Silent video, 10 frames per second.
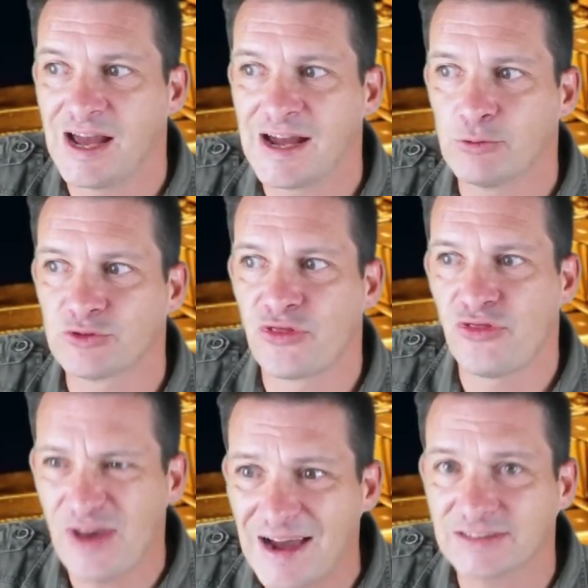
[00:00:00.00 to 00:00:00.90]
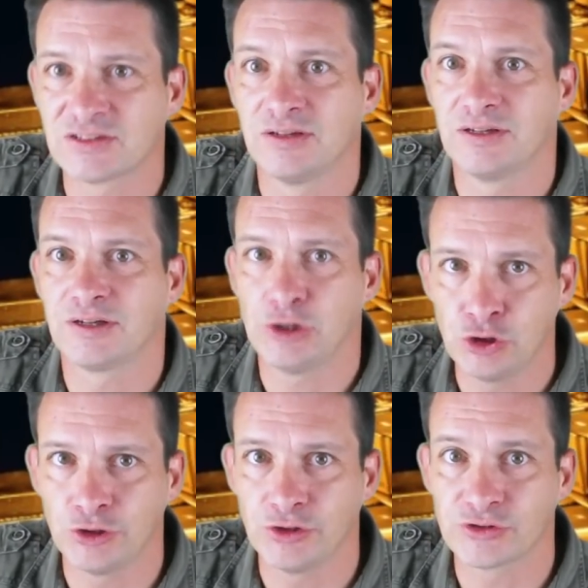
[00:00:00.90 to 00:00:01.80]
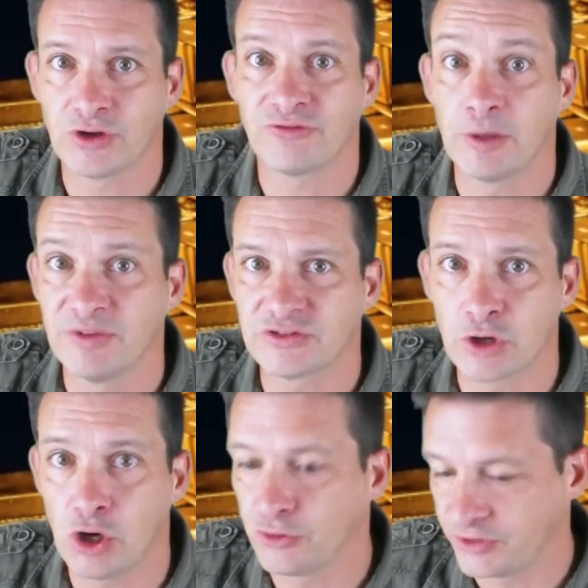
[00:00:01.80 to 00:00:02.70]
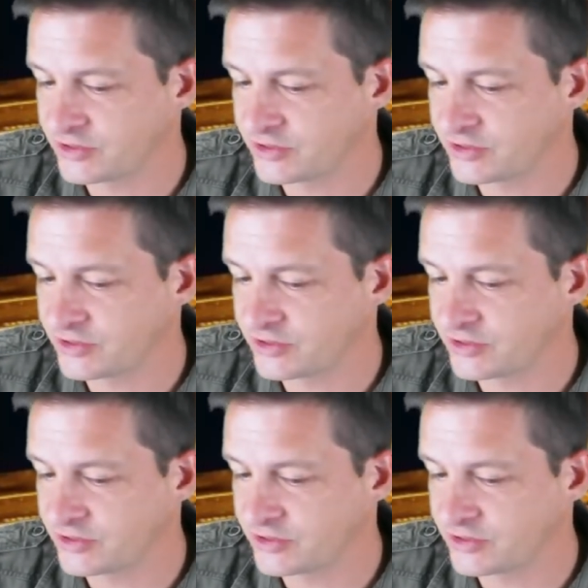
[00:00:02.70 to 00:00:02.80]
I was that close from this gold.